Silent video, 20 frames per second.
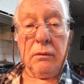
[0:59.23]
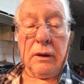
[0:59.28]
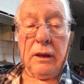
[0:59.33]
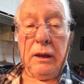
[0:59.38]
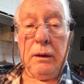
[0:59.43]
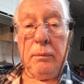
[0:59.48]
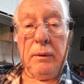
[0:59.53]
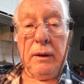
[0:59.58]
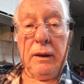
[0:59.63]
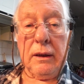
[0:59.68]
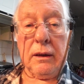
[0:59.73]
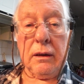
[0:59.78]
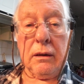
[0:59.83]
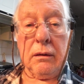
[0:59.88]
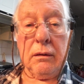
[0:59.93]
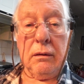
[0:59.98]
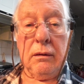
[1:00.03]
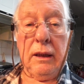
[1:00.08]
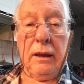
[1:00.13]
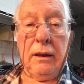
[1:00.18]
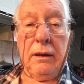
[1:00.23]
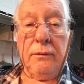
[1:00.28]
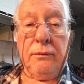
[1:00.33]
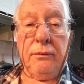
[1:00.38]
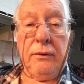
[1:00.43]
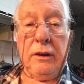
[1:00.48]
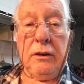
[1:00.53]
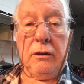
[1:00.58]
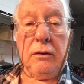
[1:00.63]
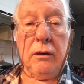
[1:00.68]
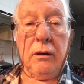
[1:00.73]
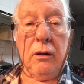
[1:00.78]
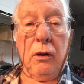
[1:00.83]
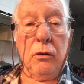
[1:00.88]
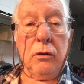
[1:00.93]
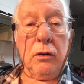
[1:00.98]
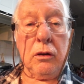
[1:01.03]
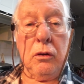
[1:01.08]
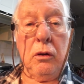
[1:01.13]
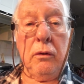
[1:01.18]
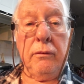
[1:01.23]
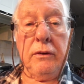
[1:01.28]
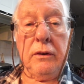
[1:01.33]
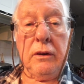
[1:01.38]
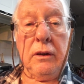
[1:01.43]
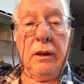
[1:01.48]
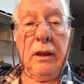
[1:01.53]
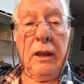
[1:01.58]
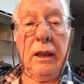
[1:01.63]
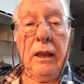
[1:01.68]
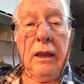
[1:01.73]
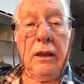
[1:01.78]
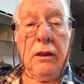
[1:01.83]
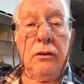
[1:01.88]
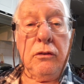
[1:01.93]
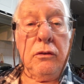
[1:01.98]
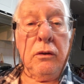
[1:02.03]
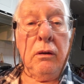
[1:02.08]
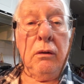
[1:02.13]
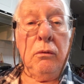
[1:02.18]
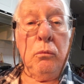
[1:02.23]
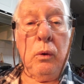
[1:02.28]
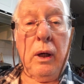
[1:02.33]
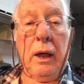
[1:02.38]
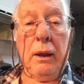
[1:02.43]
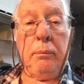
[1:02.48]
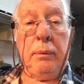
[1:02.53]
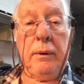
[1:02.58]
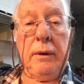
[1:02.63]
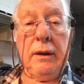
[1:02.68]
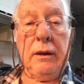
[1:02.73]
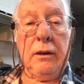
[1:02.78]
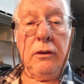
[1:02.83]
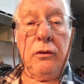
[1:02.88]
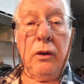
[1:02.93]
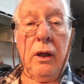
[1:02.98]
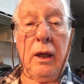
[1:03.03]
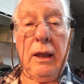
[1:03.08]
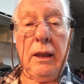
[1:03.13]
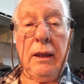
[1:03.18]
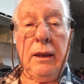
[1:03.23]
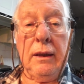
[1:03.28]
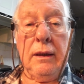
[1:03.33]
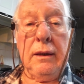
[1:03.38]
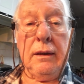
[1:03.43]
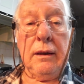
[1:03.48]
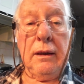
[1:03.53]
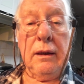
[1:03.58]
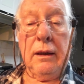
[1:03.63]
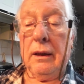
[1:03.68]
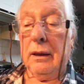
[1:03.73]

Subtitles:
keeping it in the fridge uncovered, wiping it, drying it.